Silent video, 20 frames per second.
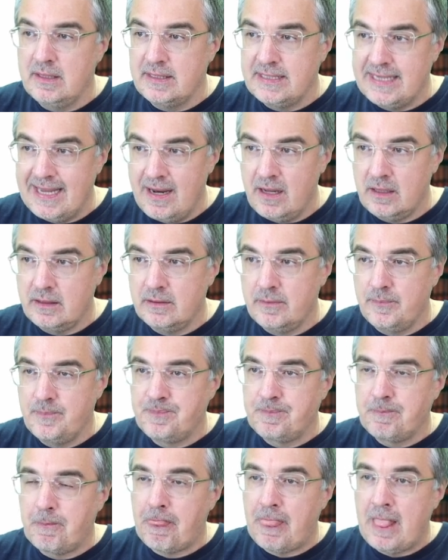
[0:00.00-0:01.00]
select.
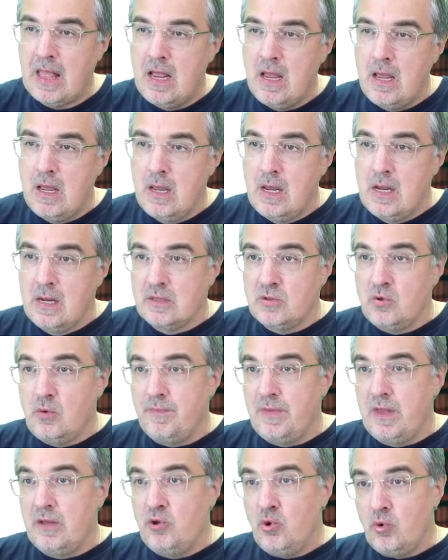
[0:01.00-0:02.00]

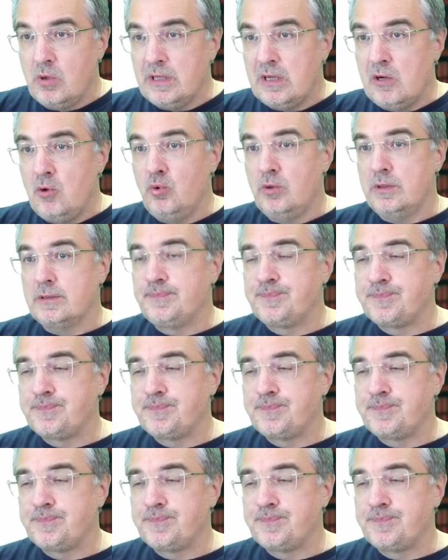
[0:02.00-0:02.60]
So to conclude,